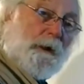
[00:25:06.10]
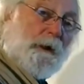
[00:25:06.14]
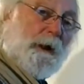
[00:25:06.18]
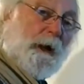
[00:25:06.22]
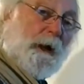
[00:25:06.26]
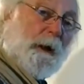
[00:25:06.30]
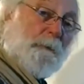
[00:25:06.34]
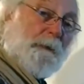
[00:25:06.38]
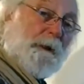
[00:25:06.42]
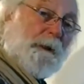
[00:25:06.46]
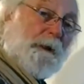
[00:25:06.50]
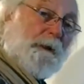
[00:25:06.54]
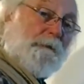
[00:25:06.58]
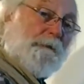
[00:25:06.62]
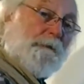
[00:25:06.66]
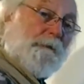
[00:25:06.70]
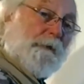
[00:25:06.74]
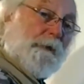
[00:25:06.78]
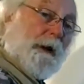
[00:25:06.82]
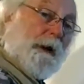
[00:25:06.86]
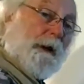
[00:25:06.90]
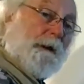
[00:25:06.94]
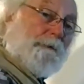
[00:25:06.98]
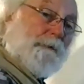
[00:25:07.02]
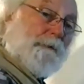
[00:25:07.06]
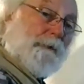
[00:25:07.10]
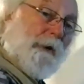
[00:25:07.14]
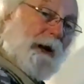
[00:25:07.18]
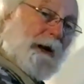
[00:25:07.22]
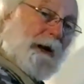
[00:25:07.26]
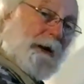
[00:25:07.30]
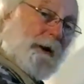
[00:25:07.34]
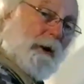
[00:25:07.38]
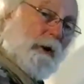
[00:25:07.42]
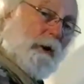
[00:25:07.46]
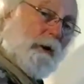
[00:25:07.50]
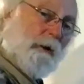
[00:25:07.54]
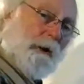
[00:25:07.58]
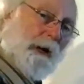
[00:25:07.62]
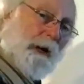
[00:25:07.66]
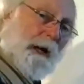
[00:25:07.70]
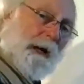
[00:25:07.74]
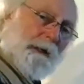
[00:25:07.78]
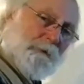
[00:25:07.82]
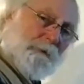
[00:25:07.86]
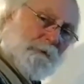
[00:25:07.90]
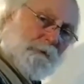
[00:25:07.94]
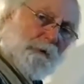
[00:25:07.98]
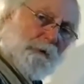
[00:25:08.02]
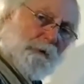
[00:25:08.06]
I mean, try all
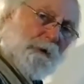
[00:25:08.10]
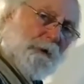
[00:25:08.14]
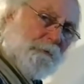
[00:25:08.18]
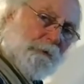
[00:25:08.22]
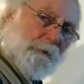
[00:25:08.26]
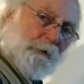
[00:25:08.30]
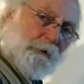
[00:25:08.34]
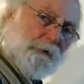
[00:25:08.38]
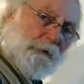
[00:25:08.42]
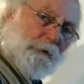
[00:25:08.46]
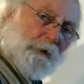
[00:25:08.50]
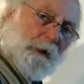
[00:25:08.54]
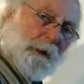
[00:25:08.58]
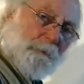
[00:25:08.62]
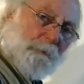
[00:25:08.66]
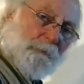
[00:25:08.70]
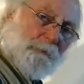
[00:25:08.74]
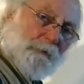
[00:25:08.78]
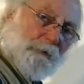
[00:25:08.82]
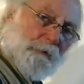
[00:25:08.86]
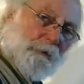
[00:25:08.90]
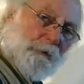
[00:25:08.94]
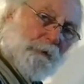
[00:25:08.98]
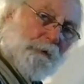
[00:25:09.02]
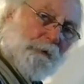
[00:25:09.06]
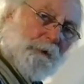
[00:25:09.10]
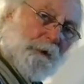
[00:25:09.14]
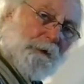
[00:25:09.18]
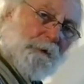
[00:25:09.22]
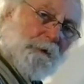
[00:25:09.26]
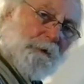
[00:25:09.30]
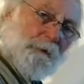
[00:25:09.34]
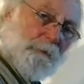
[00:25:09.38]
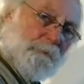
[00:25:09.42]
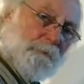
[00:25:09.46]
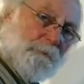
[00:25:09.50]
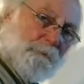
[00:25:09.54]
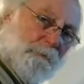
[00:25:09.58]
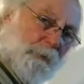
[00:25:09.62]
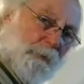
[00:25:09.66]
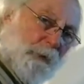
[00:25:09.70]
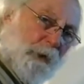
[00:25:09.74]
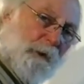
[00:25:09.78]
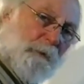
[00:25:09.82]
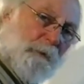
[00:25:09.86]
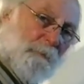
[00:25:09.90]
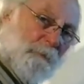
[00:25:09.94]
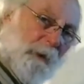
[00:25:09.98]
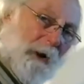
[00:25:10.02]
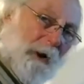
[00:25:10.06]
kinds of different shapes so that you
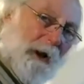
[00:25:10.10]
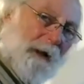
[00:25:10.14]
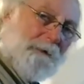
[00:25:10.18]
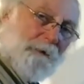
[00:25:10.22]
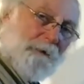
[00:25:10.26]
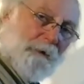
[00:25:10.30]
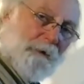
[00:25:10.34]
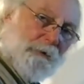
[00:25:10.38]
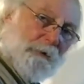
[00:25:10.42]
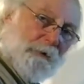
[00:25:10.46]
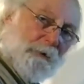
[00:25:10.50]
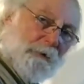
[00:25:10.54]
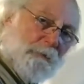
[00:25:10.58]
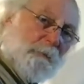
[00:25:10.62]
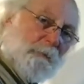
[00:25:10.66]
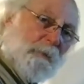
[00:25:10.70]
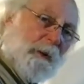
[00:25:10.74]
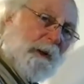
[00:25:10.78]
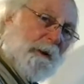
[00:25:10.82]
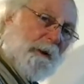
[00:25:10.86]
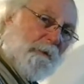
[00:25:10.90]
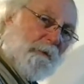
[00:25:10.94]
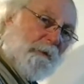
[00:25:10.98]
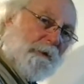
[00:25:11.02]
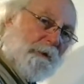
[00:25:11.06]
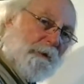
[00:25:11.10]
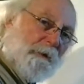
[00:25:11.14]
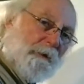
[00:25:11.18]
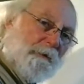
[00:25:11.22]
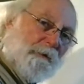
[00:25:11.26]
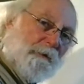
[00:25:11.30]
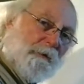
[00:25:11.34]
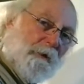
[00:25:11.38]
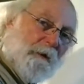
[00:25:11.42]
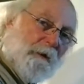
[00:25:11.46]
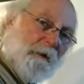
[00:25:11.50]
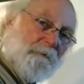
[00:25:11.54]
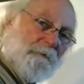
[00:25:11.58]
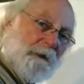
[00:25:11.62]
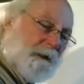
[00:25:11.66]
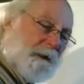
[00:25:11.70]
really practice this, play with this stuff.